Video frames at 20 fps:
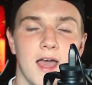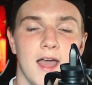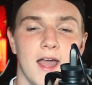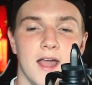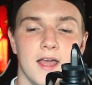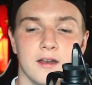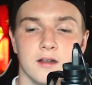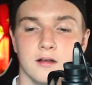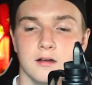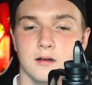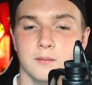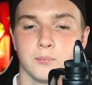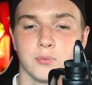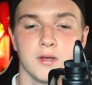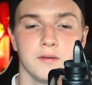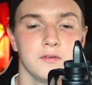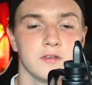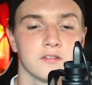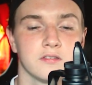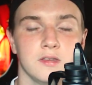And
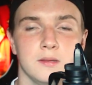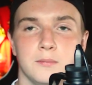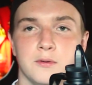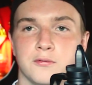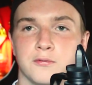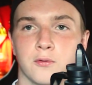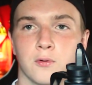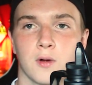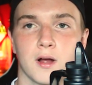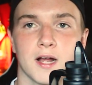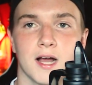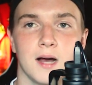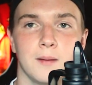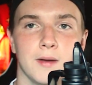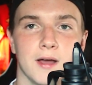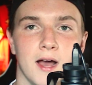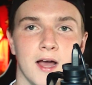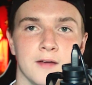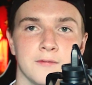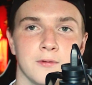previously, before I got
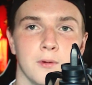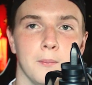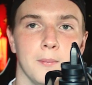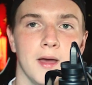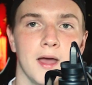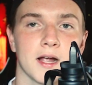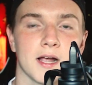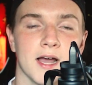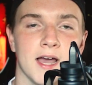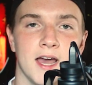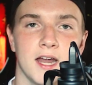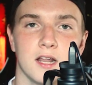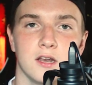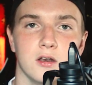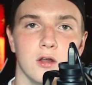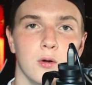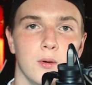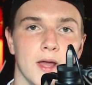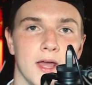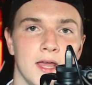my iPhone back, I had a
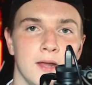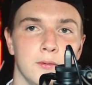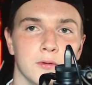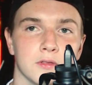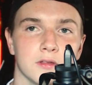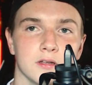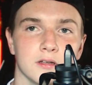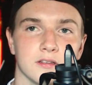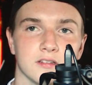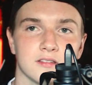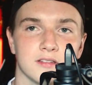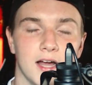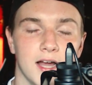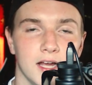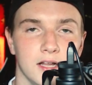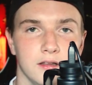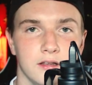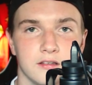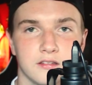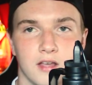Note 8 with the
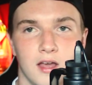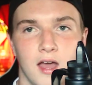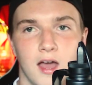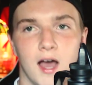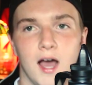stylus.